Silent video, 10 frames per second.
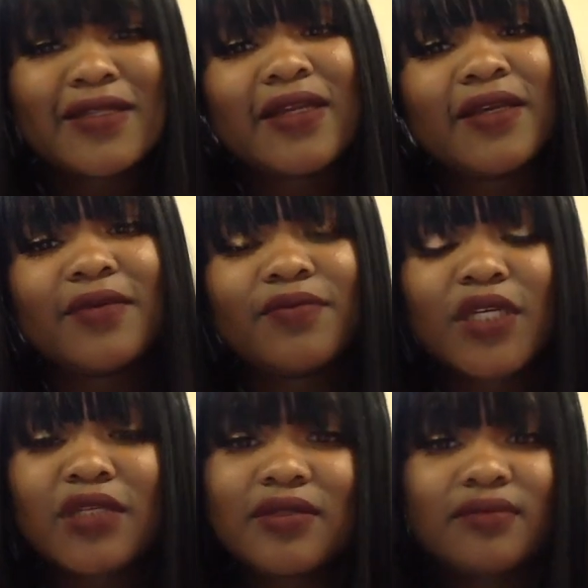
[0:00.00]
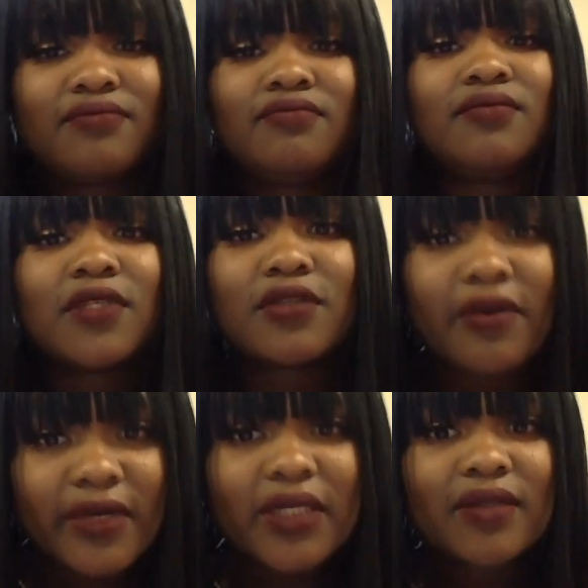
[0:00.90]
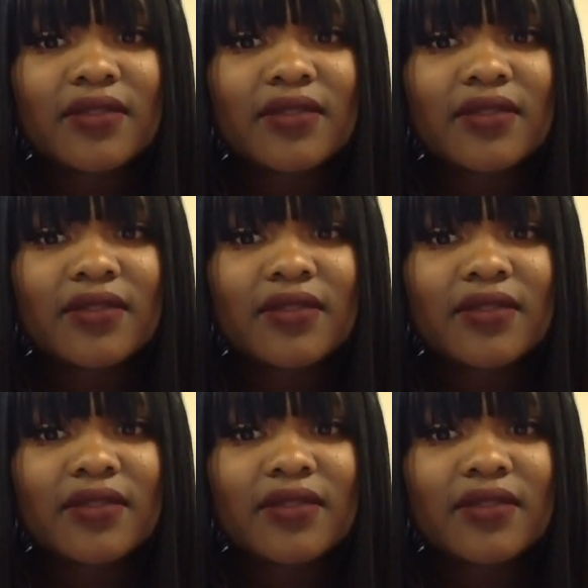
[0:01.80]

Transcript: study because it's already done.